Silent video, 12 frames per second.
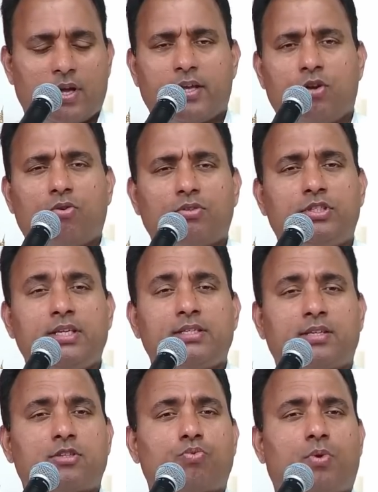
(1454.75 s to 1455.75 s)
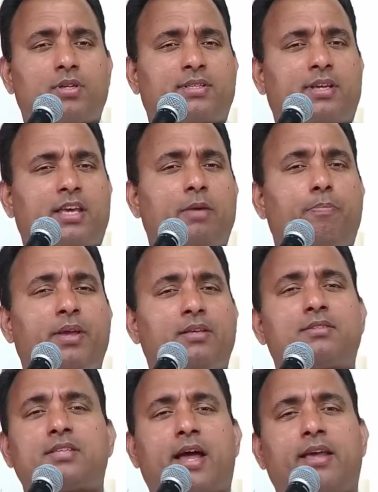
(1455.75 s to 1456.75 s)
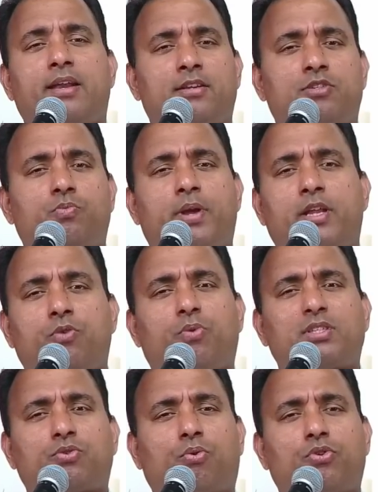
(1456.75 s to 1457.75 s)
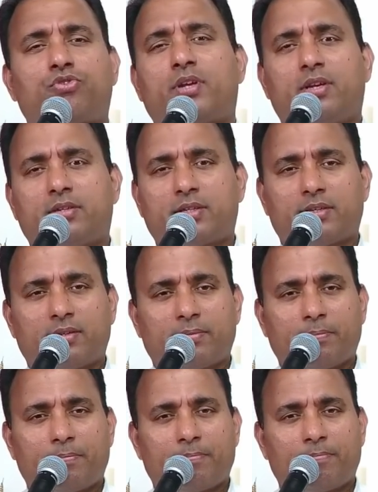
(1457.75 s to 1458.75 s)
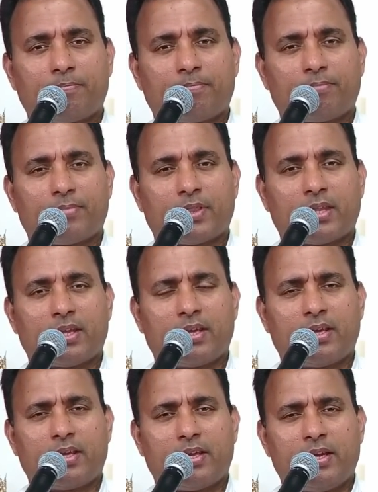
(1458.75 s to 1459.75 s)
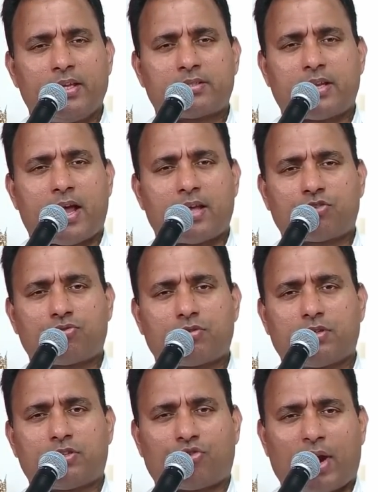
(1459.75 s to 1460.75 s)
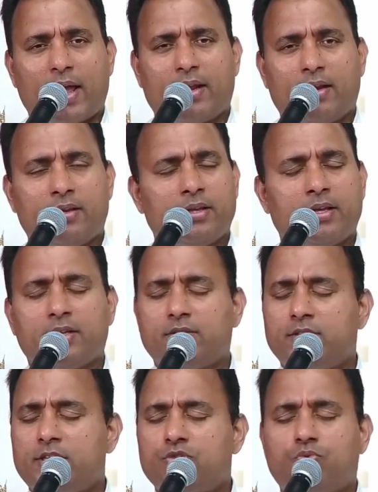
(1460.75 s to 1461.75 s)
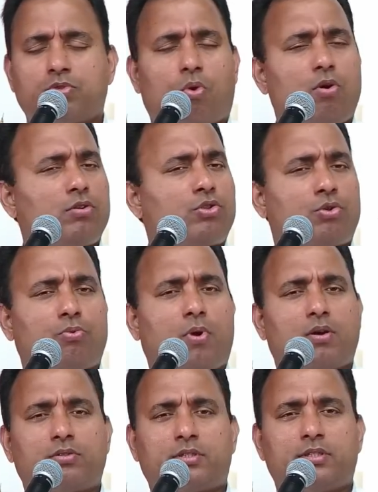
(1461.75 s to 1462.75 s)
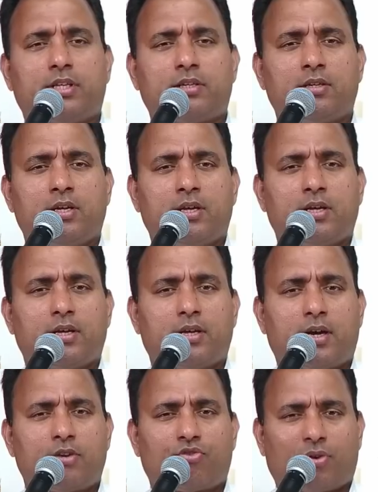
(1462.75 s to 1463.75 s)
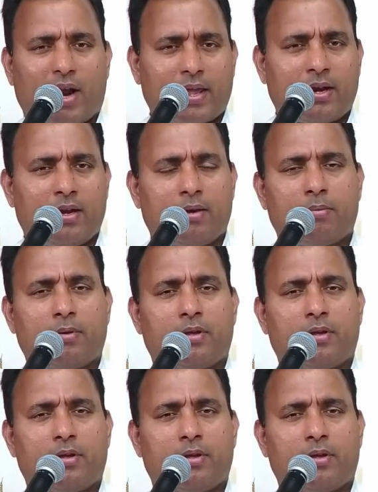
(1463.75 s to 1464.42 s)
You know, Jesus was keeping silence when he was questioned. In his last trial, Jesus was all throughout the trial,